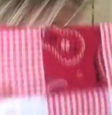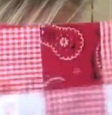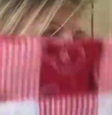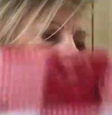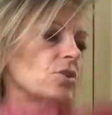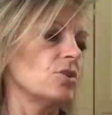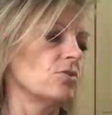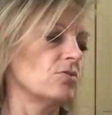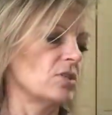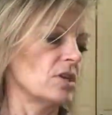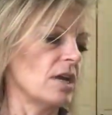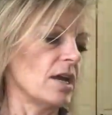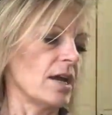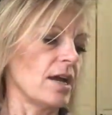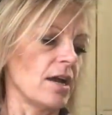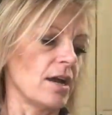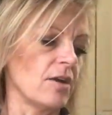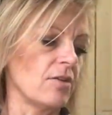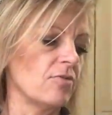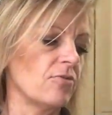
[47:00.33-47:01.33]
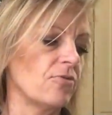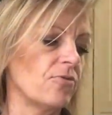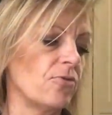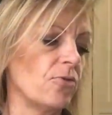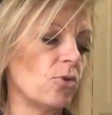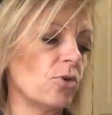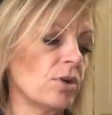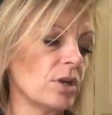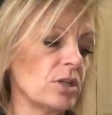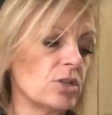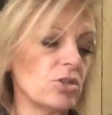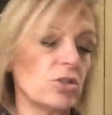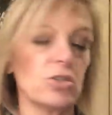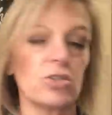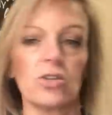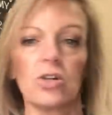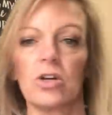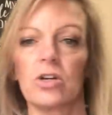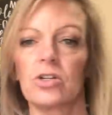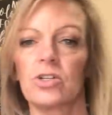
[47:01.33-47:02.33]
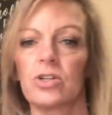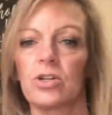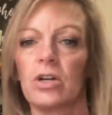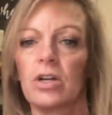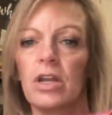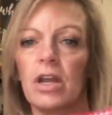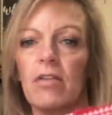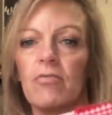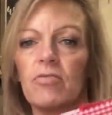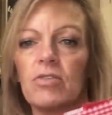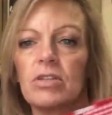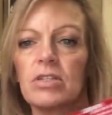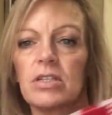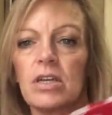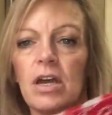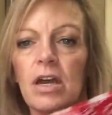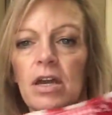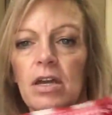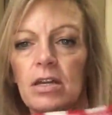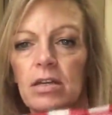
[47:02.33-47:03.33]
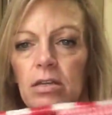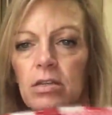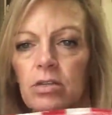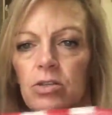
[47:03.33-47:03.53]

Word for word: for you to have four inches larger on every side.